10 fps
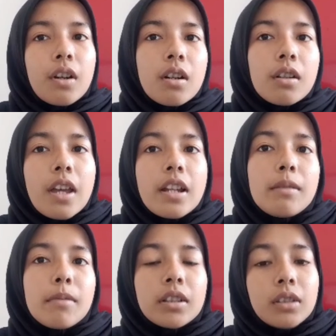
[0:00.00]
for
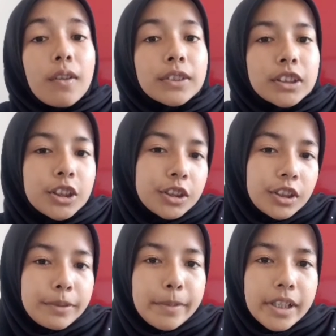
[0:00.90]
elements of
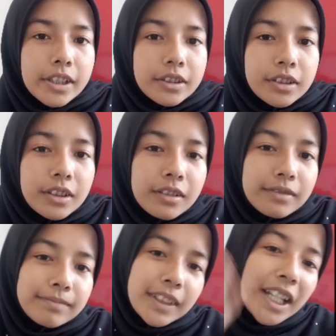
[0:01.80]
CG image.
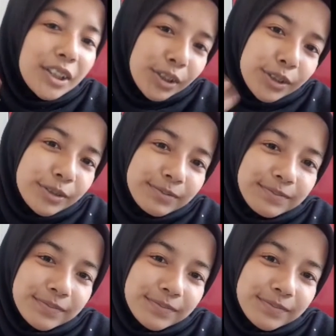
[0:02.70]
Thank you.